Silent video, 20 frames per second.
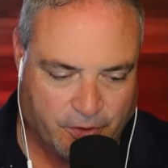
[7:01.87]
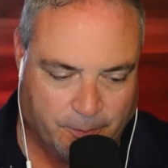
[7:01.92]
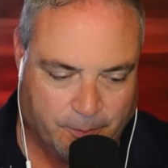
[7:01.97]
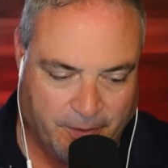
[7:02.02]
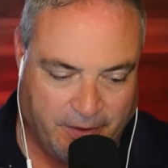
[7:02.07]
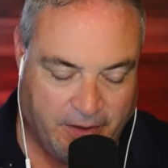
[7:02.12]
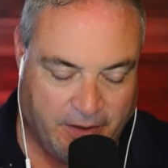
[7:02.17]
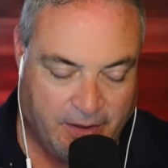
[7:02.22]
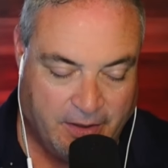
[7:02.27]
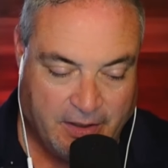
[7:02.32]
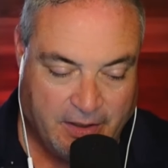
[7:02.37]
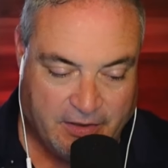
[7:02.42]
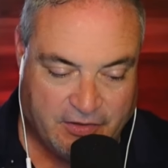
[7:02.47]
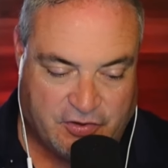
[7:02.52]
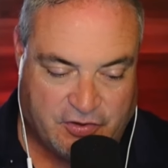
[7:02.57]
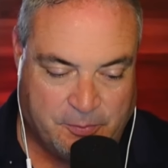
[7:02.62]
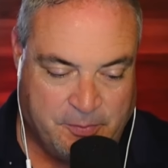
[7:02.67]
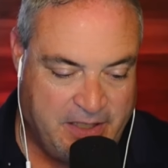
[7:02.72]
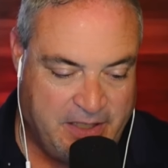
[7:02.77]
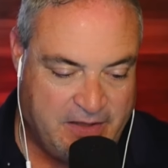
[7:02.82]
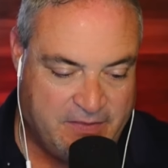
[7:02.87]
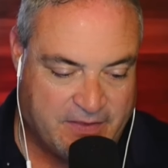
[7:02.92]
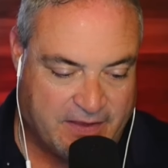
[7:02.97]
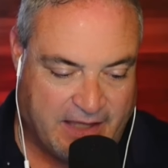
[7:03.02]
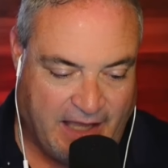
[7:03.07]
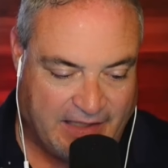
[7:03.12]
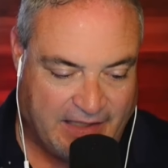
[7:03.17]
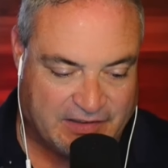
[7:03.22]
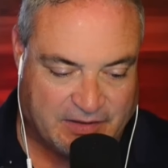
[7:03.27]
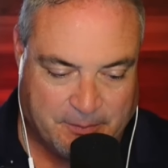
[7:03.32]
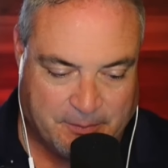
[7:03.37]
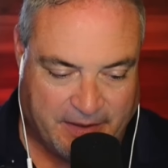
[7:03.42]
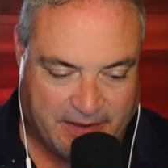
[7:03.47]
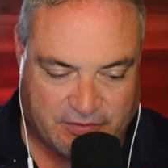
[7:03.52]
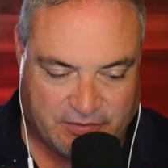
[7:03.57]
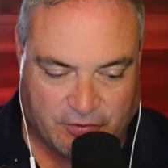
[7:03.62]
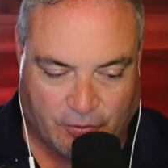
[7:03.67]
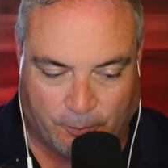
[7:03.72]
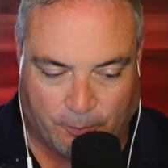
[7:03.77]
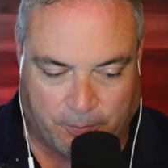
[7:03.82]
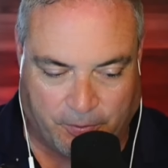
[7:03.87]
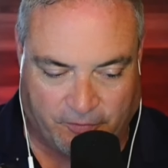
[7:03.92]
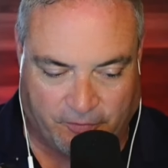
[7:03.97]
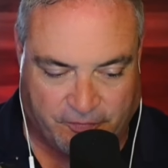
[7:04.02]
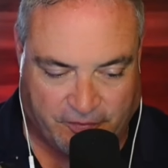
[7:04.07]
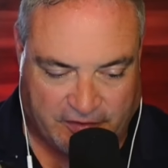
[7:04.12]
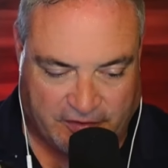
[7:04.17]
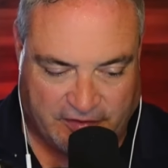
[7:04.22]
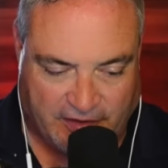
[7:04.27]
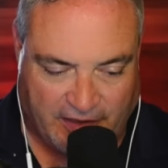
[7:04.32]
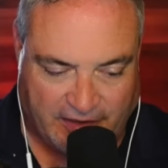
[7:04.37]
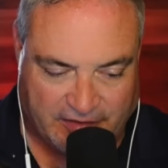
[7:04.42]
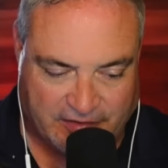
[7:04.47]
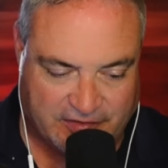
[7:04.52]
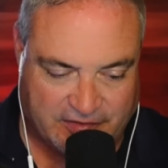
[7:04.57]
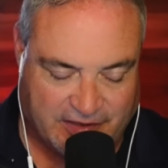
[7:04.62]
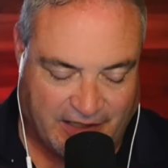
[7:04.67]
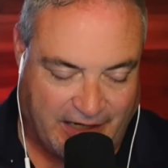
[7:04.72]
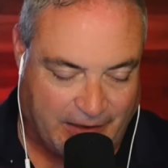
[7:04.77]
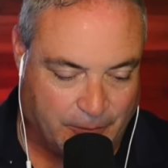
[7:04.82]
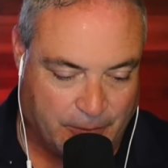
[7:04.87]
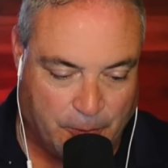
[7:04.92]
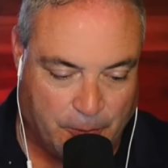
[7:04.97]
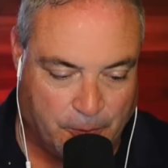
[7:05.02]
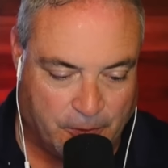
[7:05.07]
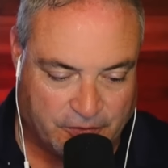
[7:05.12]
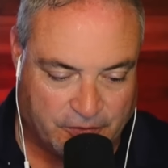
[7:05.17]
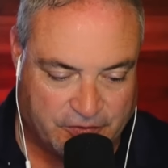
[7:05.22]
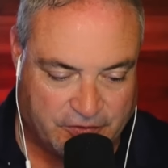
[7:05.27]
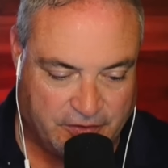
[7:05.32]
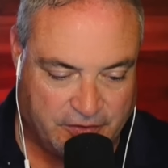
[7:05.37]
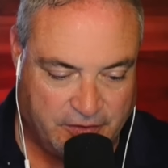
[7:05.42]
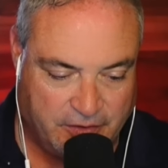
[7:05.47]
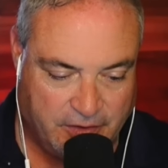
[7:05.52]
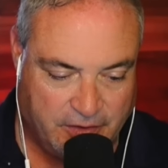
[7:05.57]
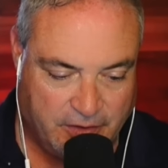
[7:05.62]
But to me, the guys that make perfect sense, Tyree Wilson,